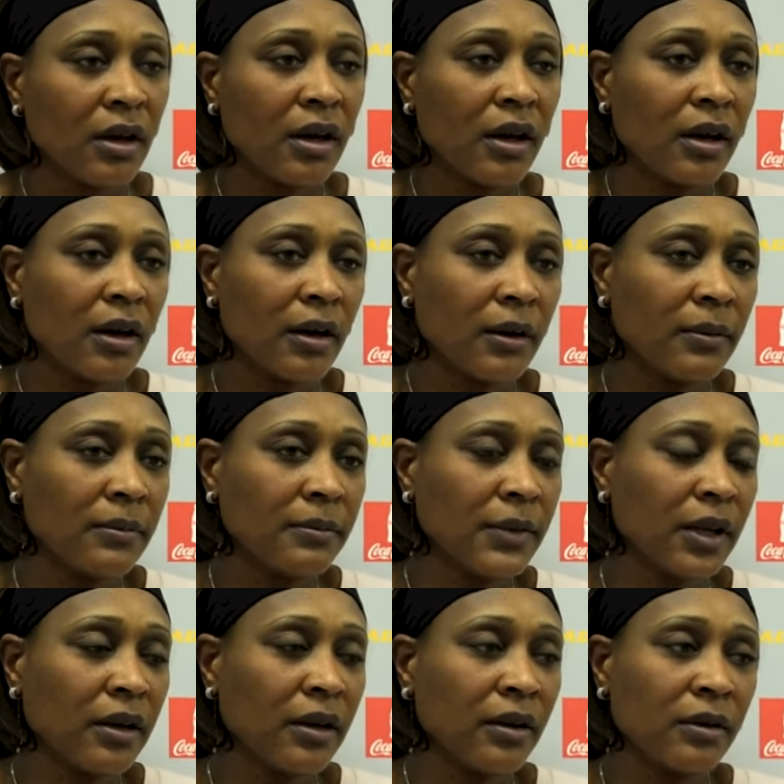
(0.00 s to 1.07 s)
um,
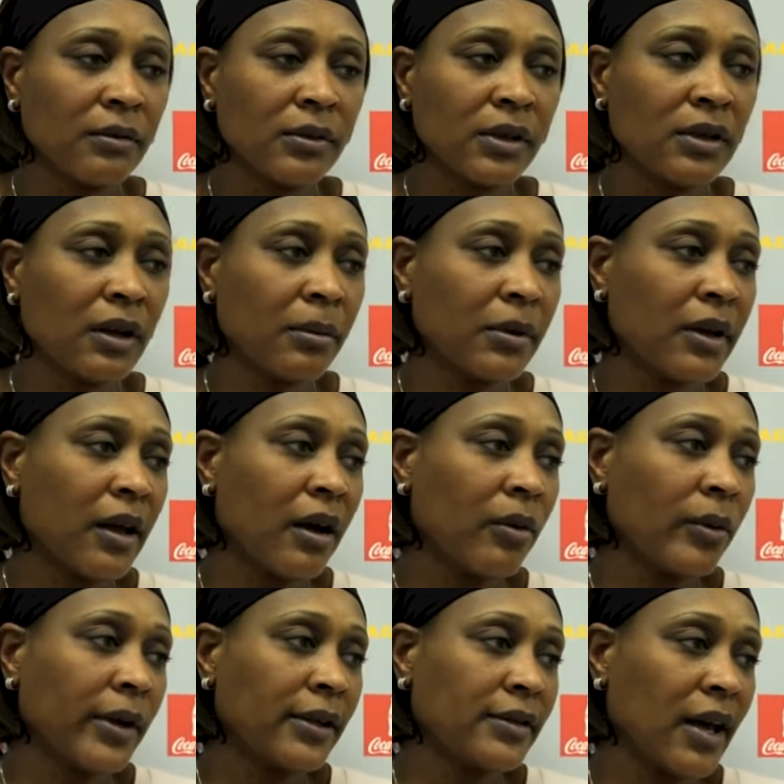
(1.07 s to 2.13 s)
you know, the double down,
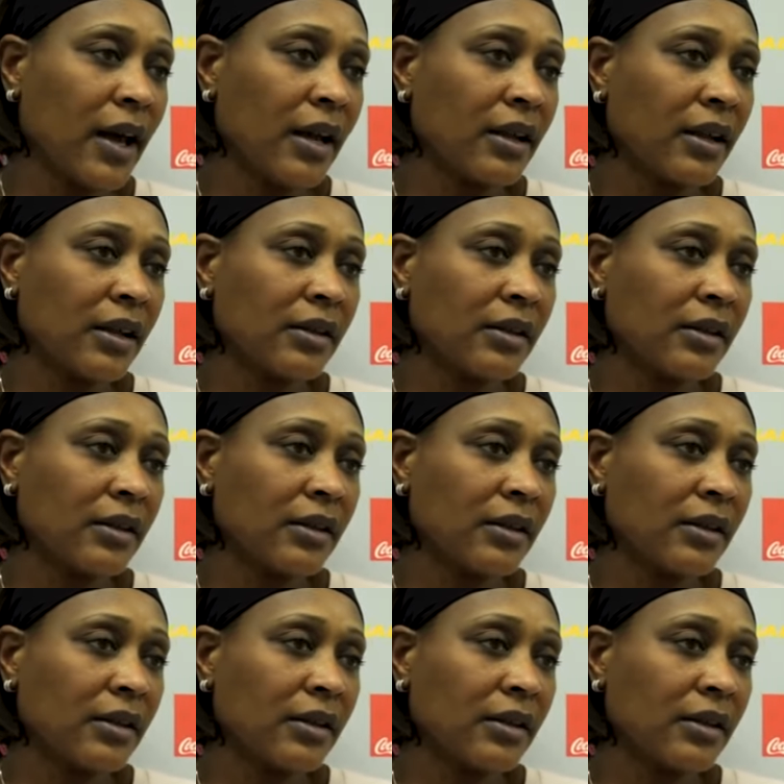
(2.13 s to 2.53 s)
we decided